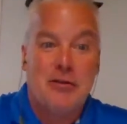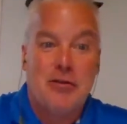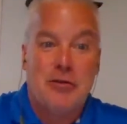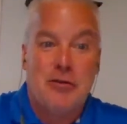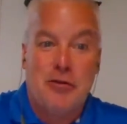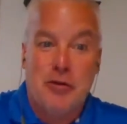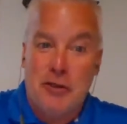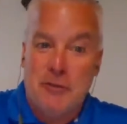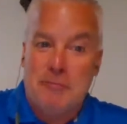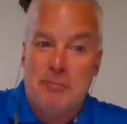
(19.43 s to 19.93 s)

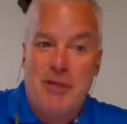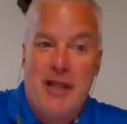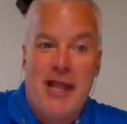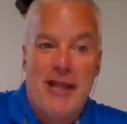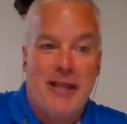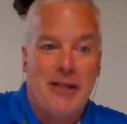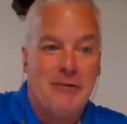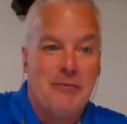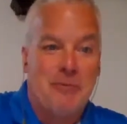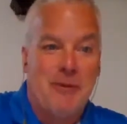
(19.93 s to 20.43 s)
Good
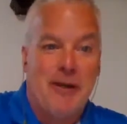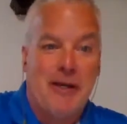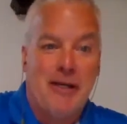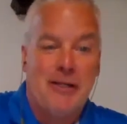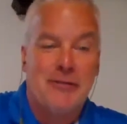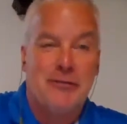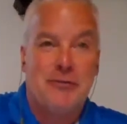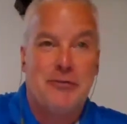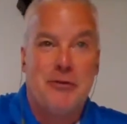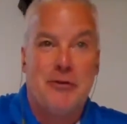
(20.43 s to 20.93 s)
playing
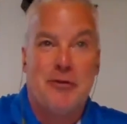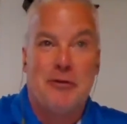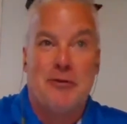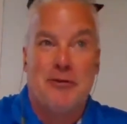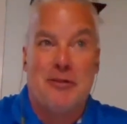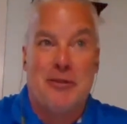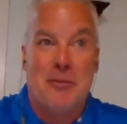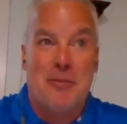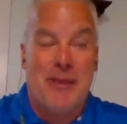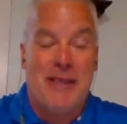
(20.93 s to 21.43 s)
experience
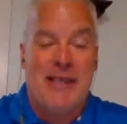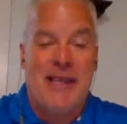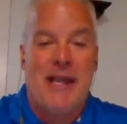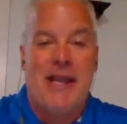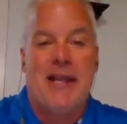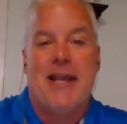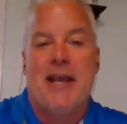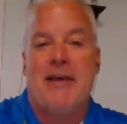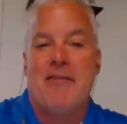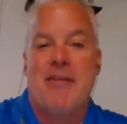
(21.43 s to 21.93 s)
through the
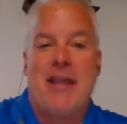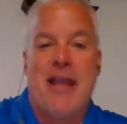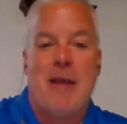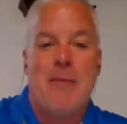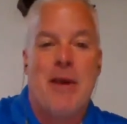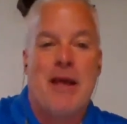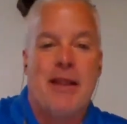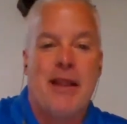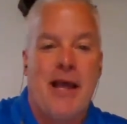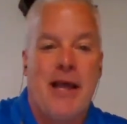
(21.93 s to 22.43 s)
beginning of the
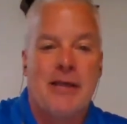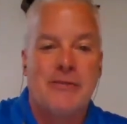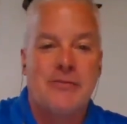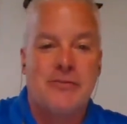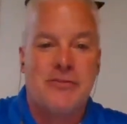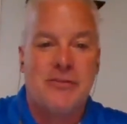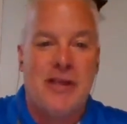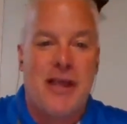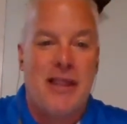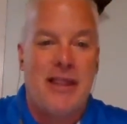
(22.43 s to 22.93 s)

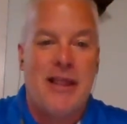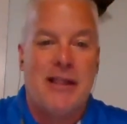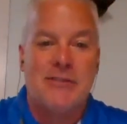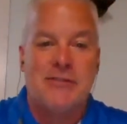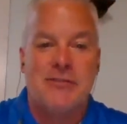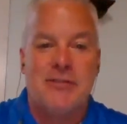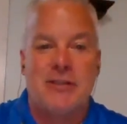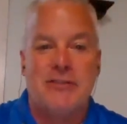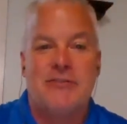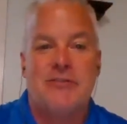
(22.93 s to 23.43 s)
MLS, and then
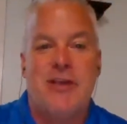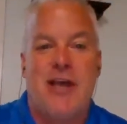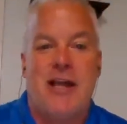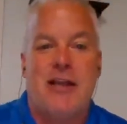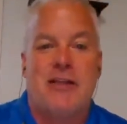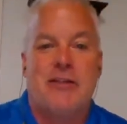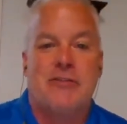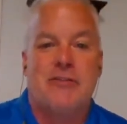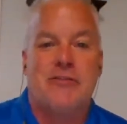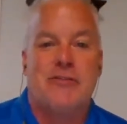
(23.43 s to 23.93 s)
since
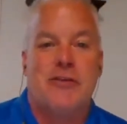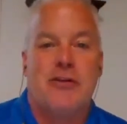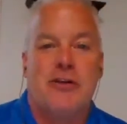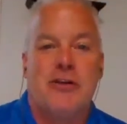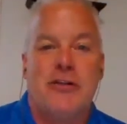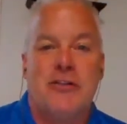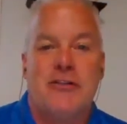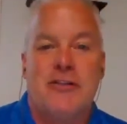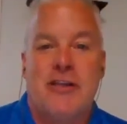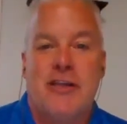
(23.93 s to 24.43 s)
then he's
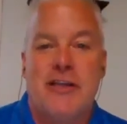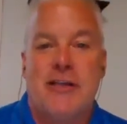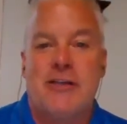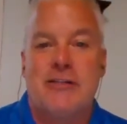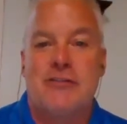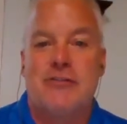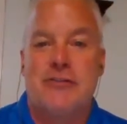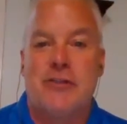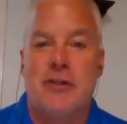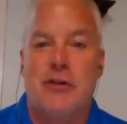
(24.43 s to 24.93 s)
turned
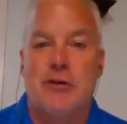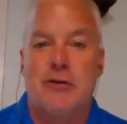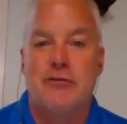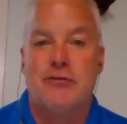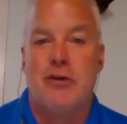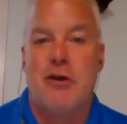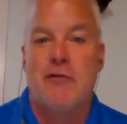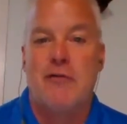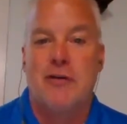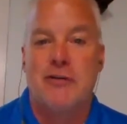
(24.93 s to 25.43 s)
his
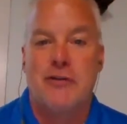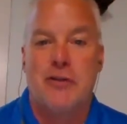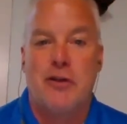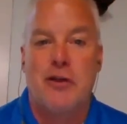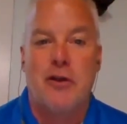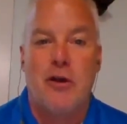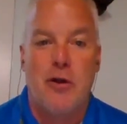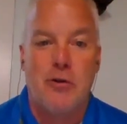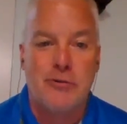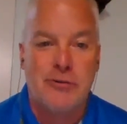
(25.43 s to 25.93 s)
skills over to
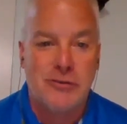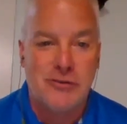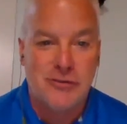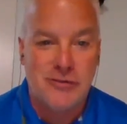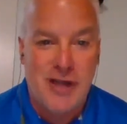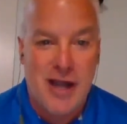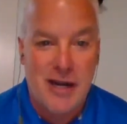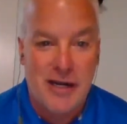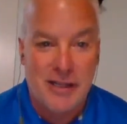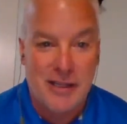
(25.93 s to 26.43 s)
the coaching
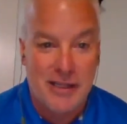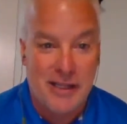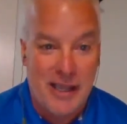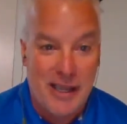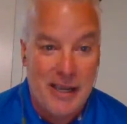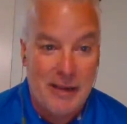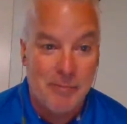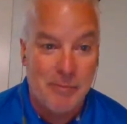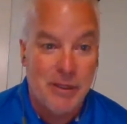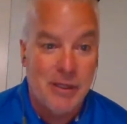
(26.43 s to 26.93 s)
side of the
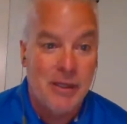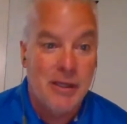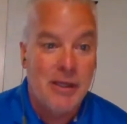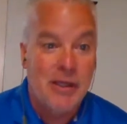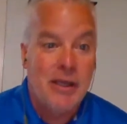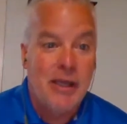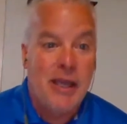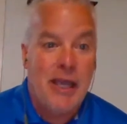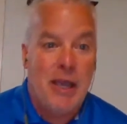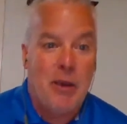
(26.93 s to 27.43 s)
game,
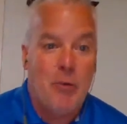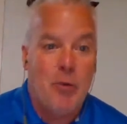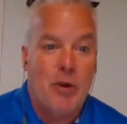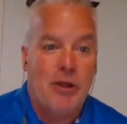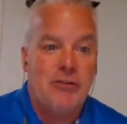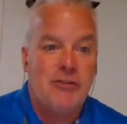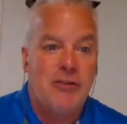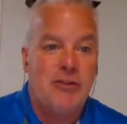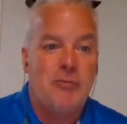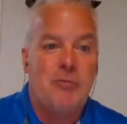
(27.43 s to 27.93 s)
in
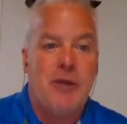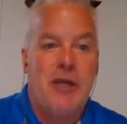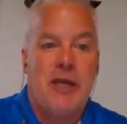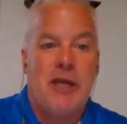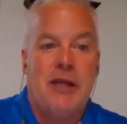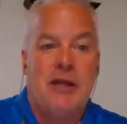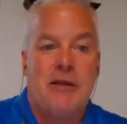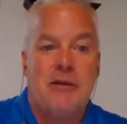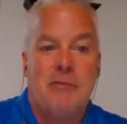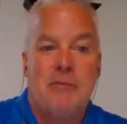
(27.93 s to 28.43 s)
which he's
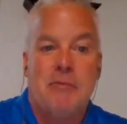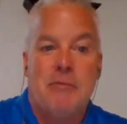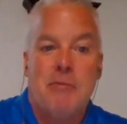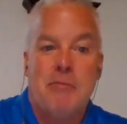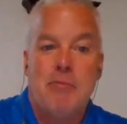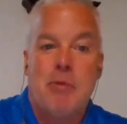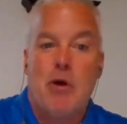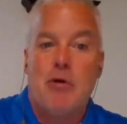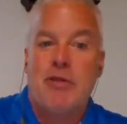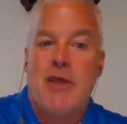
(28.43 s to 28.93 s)
been
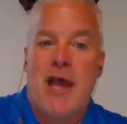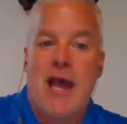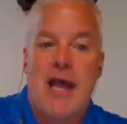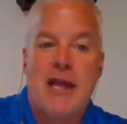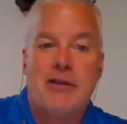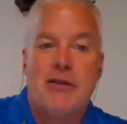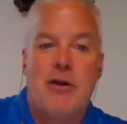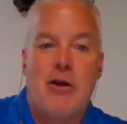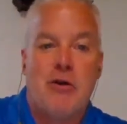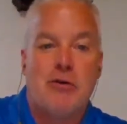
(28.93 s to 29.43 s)
both a
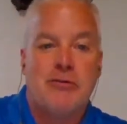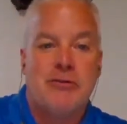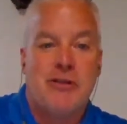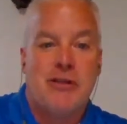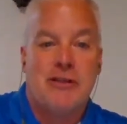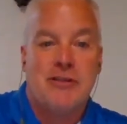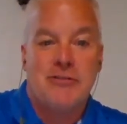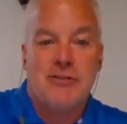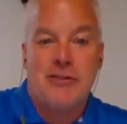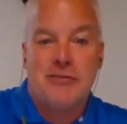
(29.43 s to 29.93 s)
head coach
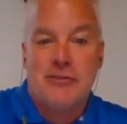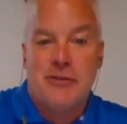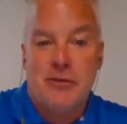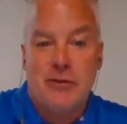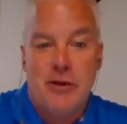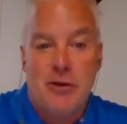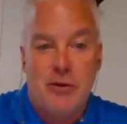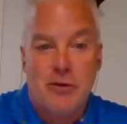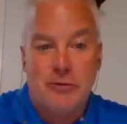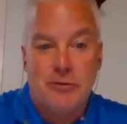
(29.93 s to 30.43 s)
and an assistant
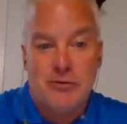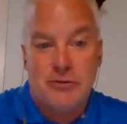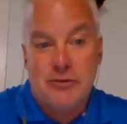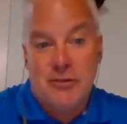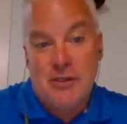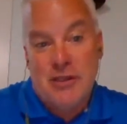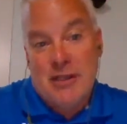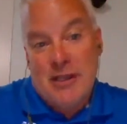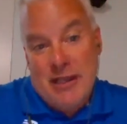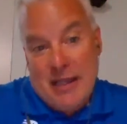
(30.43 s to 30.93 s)
coach,
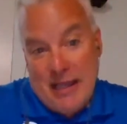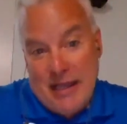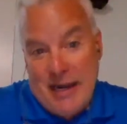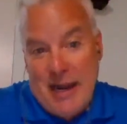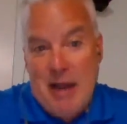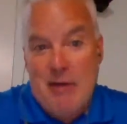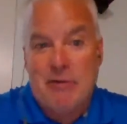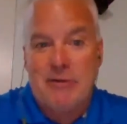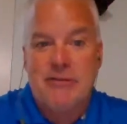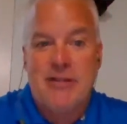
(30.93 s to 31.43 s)
and
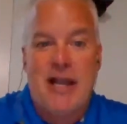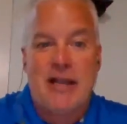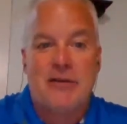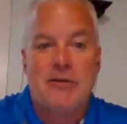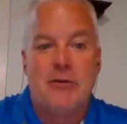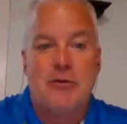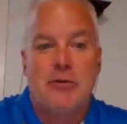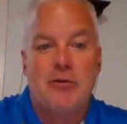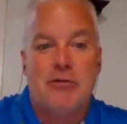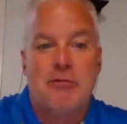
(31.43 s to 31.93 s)
now a
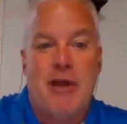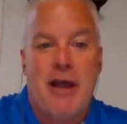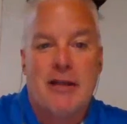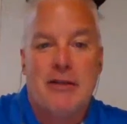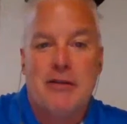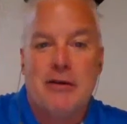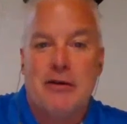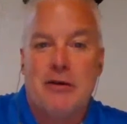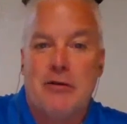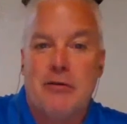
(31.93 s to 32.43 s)
technical
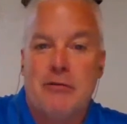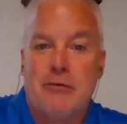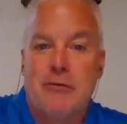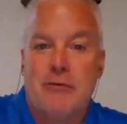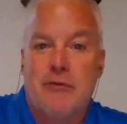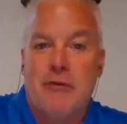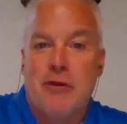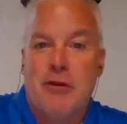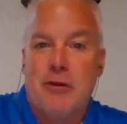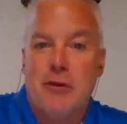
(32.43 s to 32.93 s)
director
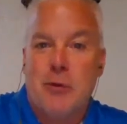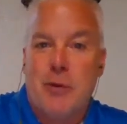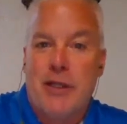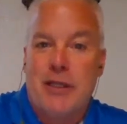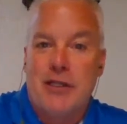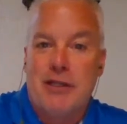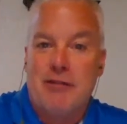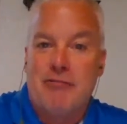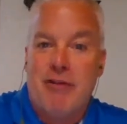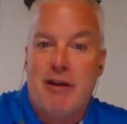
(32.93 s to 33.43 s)
for the New
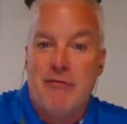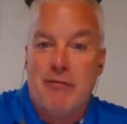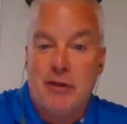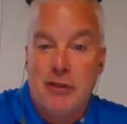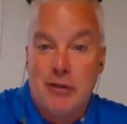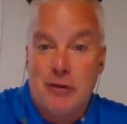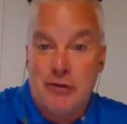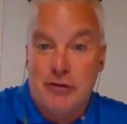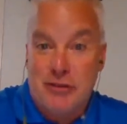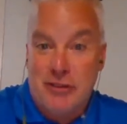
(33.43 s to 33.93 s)
England
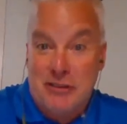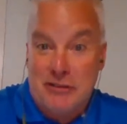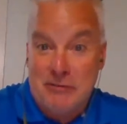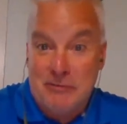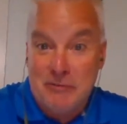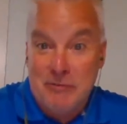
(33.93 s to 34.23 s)
Revolution.